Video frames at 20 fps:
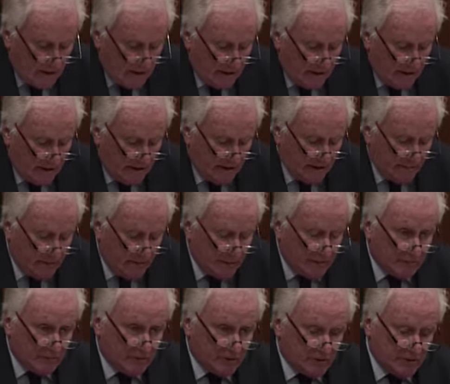The
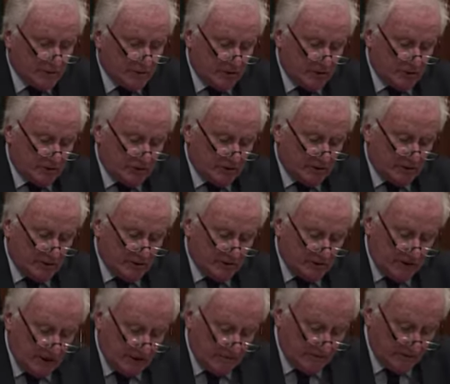Public Prosecution
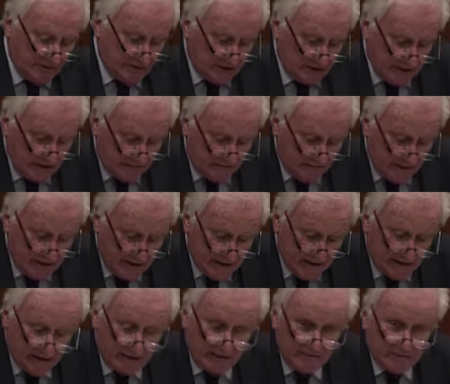Service
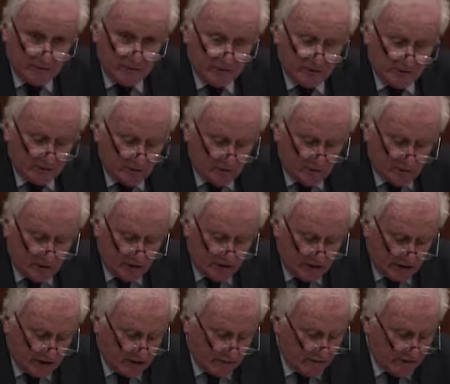appealed the Divisional Court's
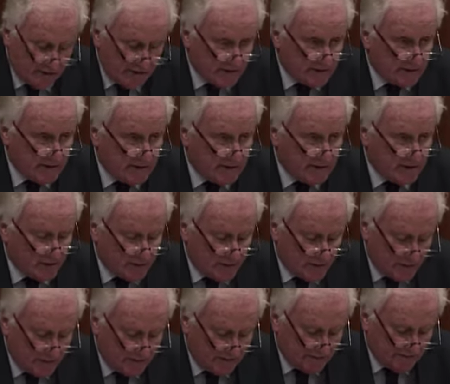judgment to this
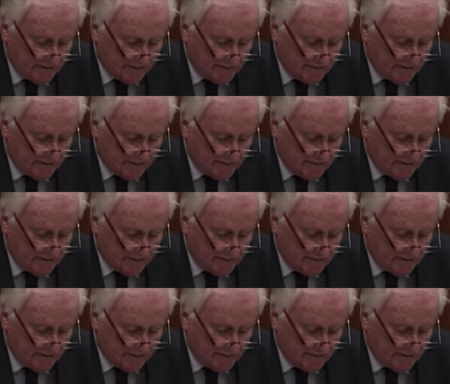court,